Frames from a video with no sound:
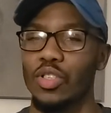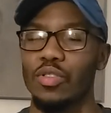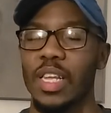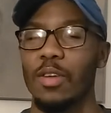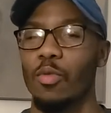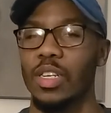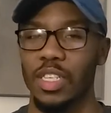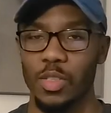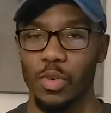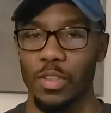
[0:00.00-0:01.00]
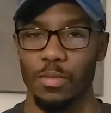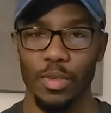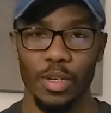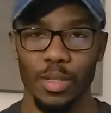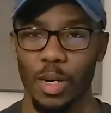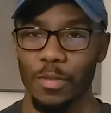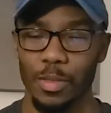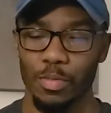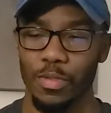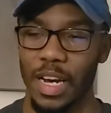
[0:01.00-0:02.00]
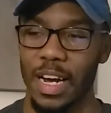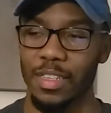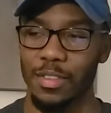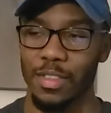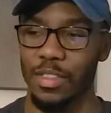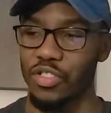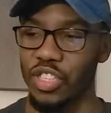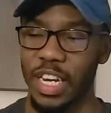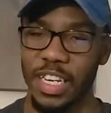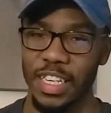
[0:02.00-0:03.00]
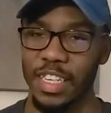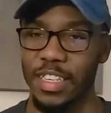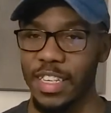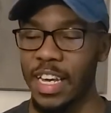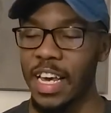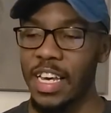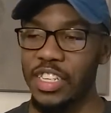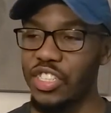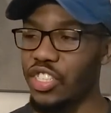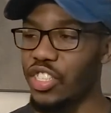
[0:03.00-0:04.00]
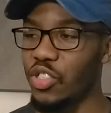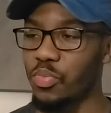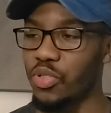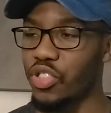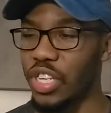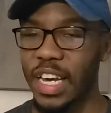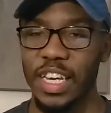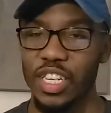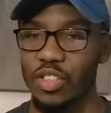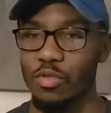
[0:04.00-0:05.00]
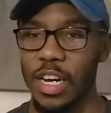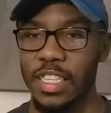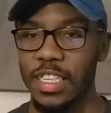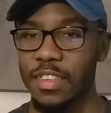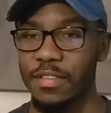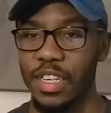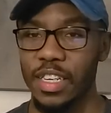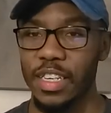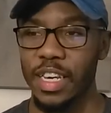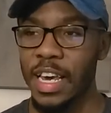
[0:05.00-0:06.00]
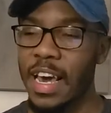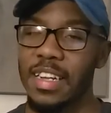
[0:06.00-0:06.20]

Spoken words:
Do they want to switch from their service provider to super janky DirecTV?